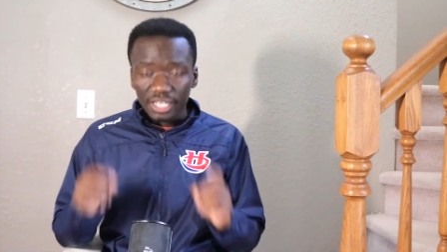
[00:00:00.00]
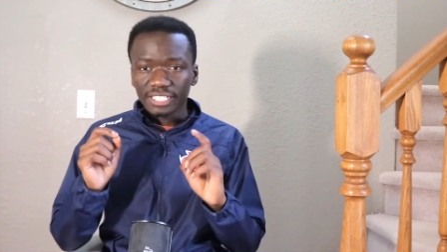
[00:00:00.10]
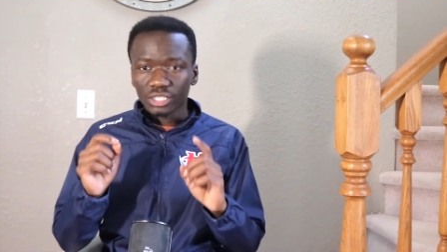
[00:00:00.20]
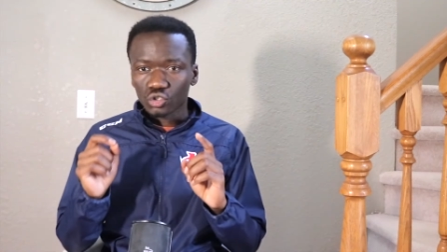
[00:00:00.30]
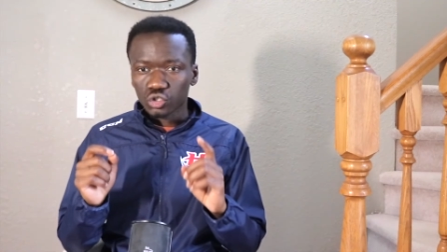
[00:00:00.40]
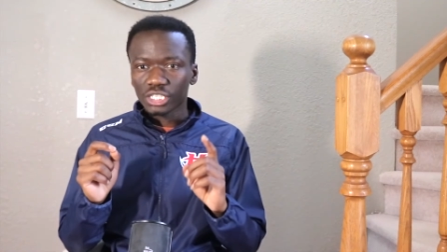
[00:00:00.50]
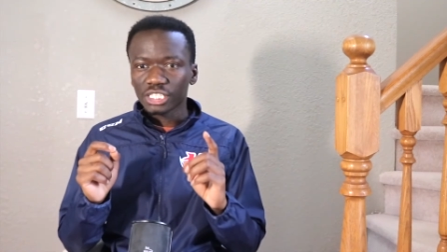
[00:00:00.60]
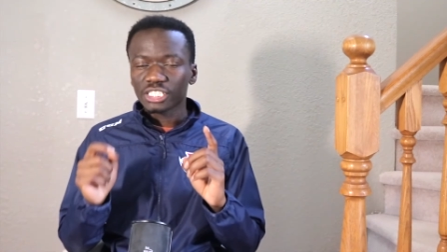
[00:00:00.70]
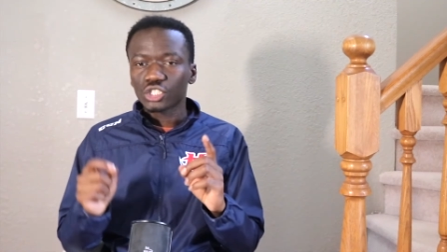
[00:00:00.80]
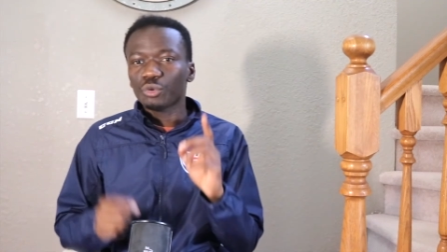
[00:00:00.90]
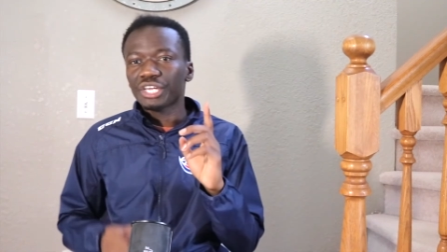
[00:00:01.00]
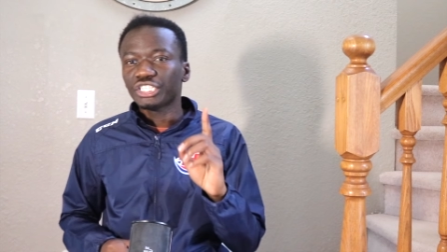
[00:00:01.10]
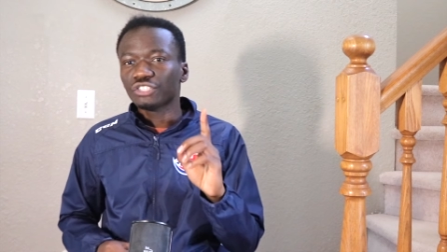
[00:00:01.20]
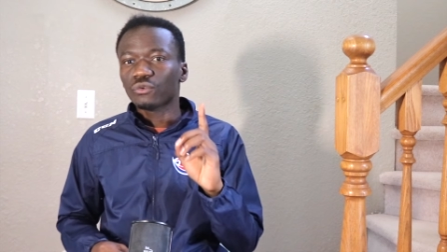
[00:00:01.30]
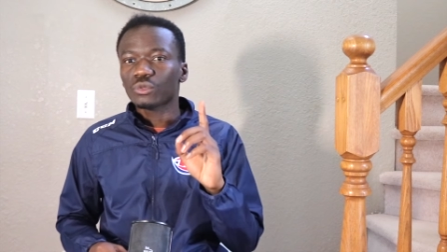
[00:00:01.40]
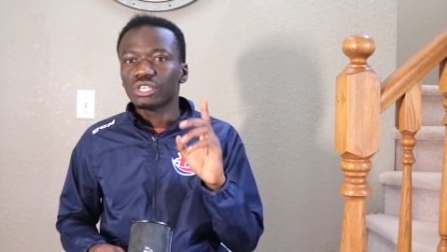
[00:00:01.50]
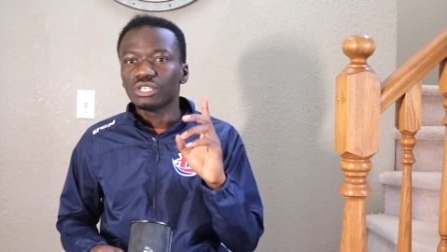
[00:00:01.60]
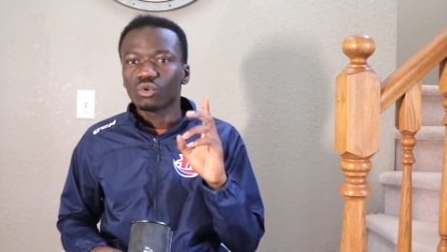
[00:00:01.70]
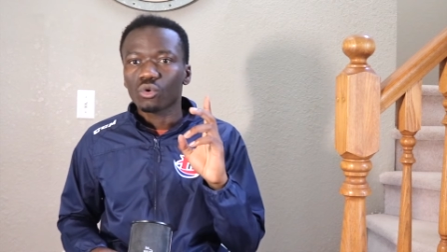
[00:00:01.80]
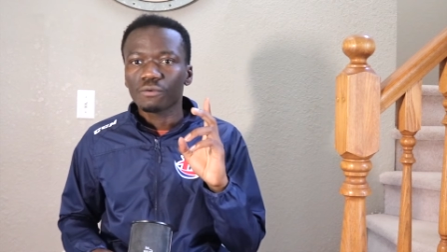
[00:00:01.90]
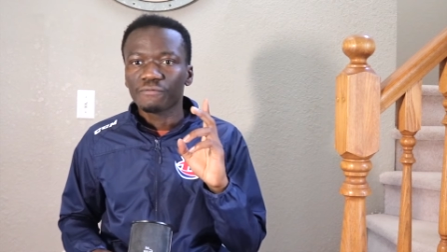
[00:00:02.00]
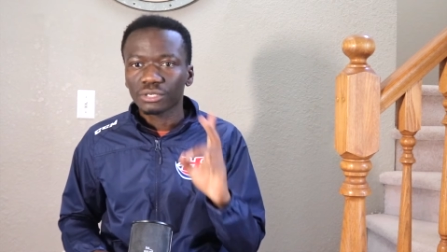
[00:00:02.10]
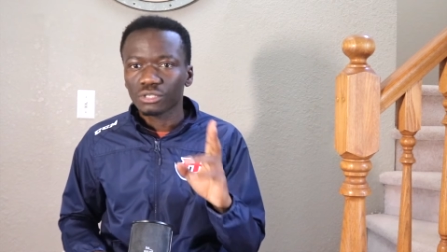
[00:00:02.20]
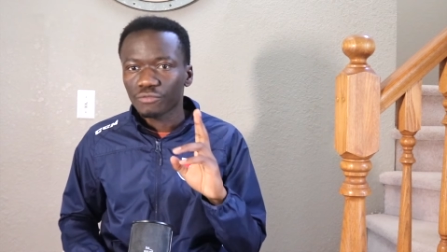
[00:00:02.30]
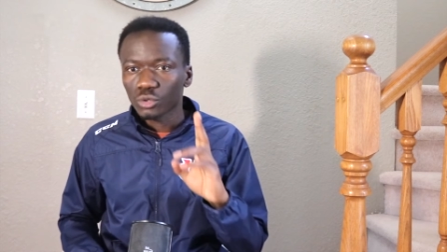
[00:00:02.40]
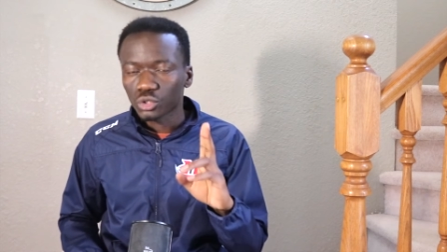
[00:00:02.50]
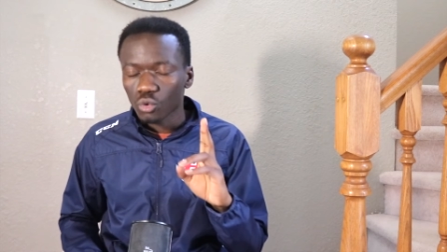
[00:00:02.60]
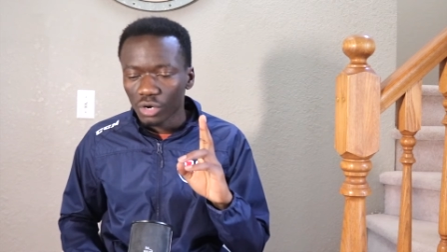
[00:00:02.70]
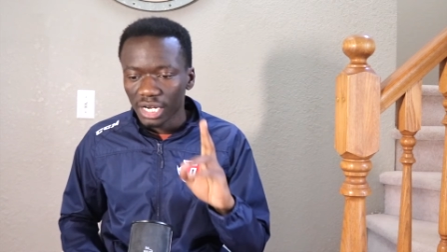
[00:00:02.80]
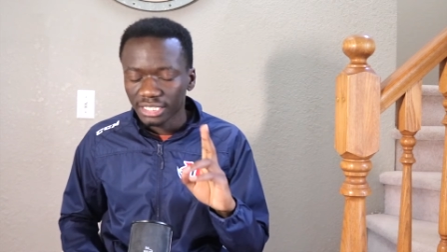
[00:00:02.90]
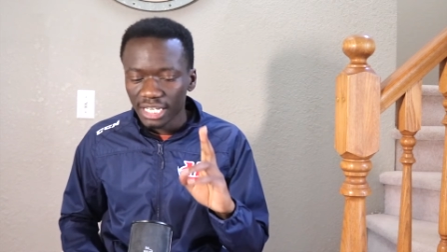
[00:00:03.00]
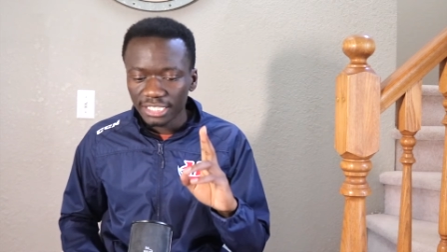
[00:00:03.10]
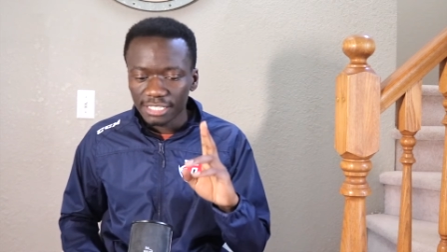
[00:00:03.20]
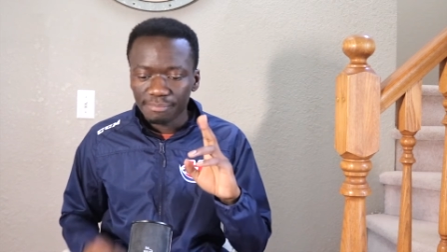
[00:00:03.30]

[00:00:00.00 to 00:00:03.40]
He's a tricky situation for the Philadelphia organization